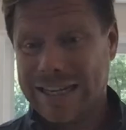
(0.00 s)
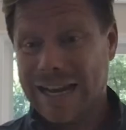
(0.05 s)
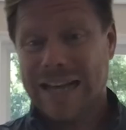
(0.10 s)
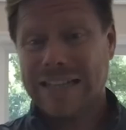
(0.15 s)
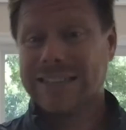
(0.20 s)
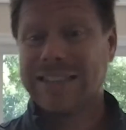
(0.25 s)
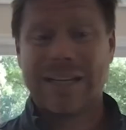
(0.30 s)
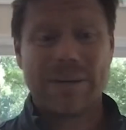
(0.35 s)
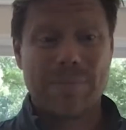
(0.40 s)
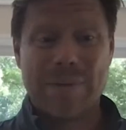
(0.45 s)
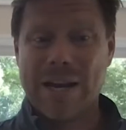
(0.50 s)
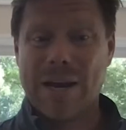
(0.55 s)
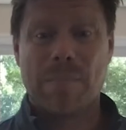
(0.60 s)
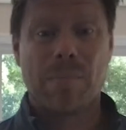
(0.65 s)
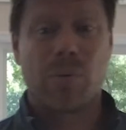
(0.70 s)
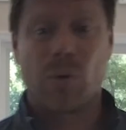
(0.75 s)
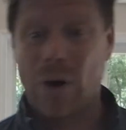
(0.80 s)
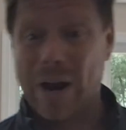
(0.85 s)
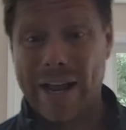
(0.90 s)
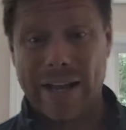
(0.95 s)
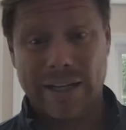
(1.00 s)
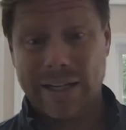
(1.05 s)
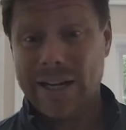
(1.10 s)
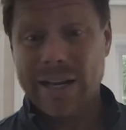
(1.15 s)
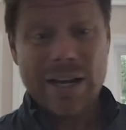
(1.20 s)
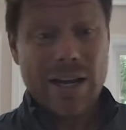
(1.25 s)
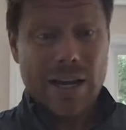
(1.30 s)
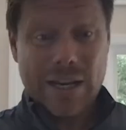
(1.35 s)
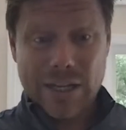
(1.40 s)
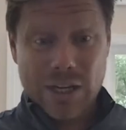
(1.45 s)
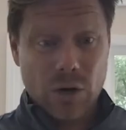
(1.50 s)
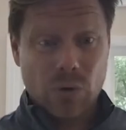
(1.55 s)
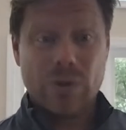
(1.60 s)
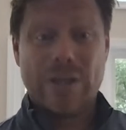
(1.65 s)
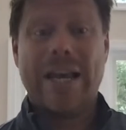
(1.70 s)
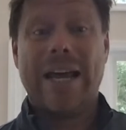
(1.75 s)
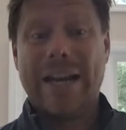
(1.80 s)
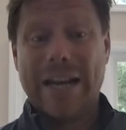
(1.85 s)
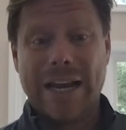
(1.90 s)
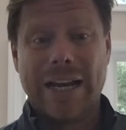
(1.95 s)
guys like me and Brent, you know,
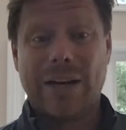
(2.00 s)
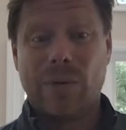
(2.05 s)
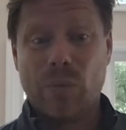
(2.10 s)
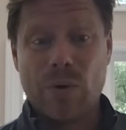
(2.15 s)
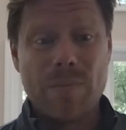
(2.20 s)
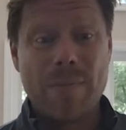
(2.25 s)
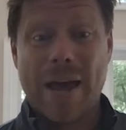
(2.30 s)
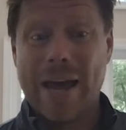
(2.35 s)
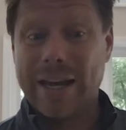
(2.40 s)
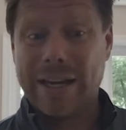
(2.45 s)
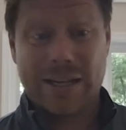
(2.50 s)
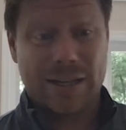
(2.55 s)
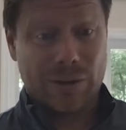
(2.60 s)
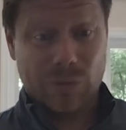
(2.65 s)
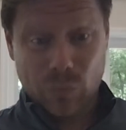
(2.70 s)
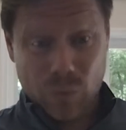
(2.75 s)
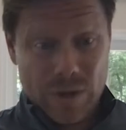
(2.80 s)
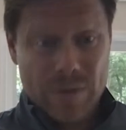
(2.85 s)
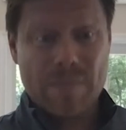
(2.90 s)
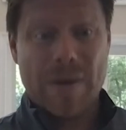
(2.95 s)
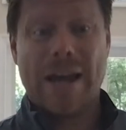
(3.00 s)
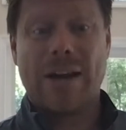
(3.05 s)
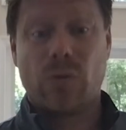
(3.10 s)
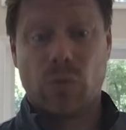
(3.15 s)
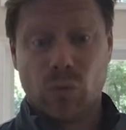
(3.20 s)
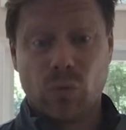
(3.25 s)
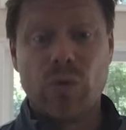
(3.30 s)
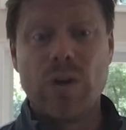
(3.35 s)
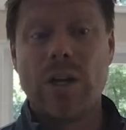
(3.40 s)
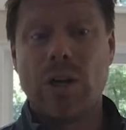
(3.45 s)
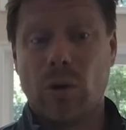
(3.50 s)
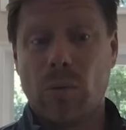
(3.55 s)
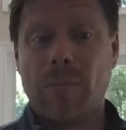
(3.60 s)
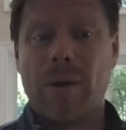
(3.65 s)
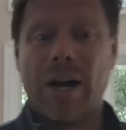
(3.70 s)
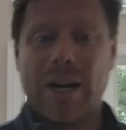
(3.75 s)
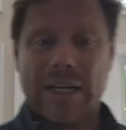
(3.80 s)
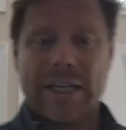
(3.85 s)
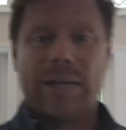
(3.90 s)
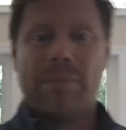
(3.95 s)
get in and we make we make real
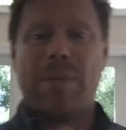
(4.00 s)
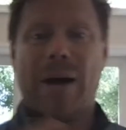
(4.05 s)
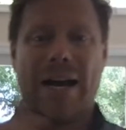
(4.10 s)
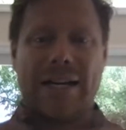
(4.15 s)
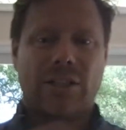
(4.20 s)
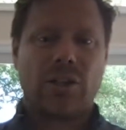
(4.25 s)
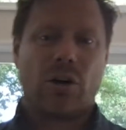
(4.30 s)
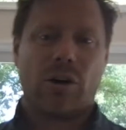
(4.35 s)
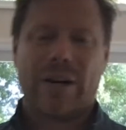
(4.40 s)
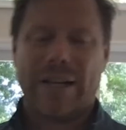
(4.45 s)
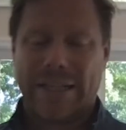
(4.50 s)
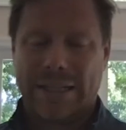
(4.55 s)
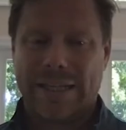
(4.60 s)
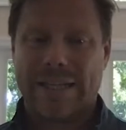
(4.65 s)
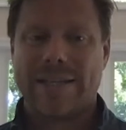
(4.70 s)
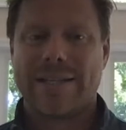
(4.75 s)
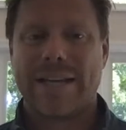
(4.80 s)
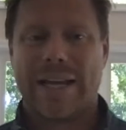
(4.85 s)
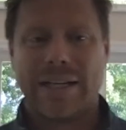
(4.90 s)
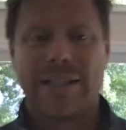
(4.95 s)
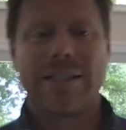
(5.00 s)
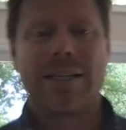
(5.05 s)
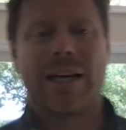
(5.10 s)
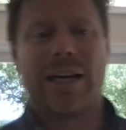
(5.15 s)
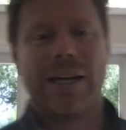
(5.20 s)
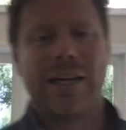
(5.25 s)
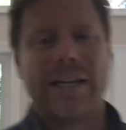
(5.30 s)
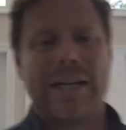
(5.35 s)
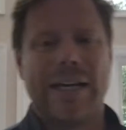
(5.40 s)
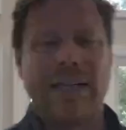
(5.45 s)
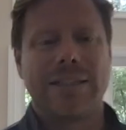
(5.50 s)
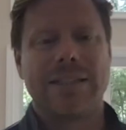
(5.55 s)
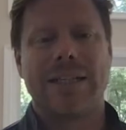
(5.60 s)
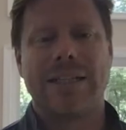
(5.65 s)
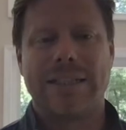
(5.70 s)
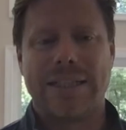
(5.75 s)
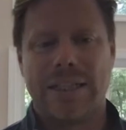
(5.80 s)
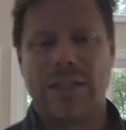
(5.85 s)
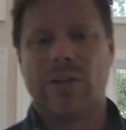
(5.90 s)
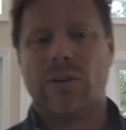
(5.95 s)
money by turning these into into
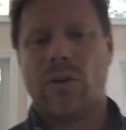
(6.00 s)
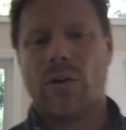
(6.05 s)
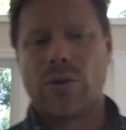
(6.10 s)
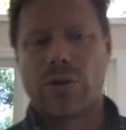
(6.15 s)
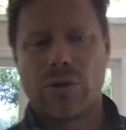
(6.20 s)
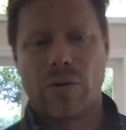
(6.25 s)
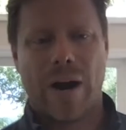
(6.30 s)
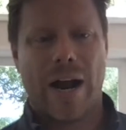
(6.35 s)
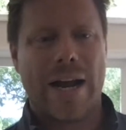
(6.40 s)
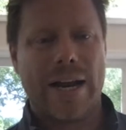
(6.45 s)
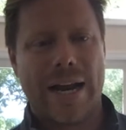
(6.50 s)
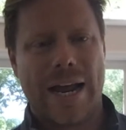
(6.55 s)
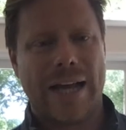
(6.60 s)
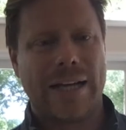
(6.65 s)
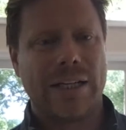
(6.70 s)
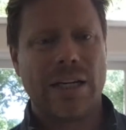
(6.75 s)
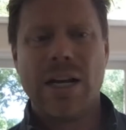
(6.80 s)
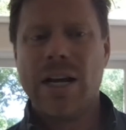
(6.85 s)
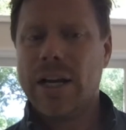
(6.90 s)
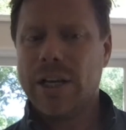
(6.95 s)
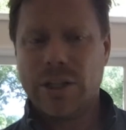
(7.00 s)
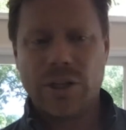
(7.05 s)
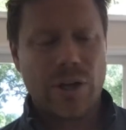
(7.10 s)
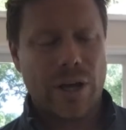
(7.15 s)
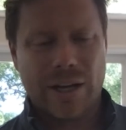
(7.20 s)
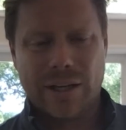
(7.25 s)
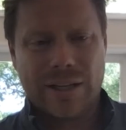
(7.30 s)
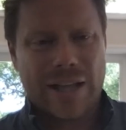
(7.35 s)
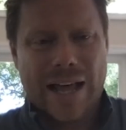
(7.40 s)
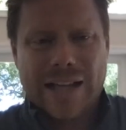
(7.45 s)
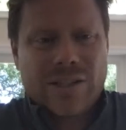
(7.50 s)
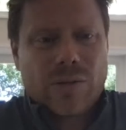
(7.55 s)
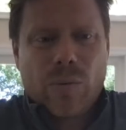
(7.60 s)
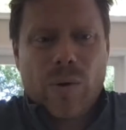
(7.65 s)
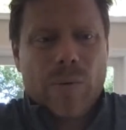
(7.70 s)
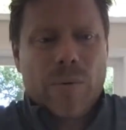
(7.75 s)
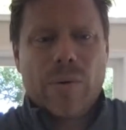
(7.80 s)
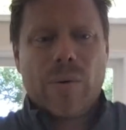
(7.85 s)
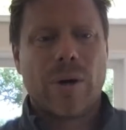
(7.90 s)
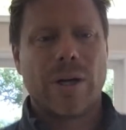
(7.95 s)
deals, right? And and that's
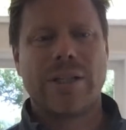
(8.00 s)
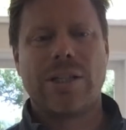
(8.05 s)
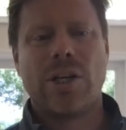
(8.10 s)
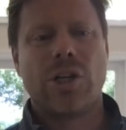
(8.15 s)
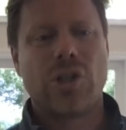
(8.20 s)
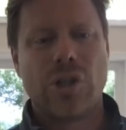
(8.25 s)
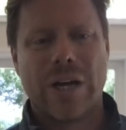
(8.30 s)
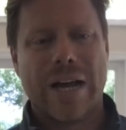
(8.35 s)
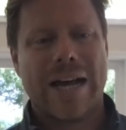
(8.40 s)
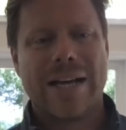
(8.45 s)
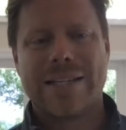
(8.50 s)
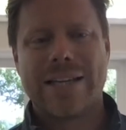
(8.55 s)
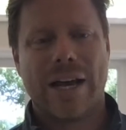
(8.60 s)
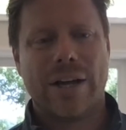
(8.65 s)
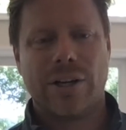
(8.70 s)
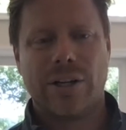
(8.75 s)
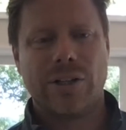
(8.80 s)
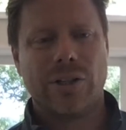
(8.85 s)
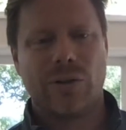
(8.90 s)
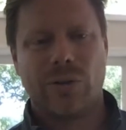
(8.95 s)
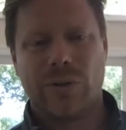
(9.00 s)
what we want to teach you guys how to do.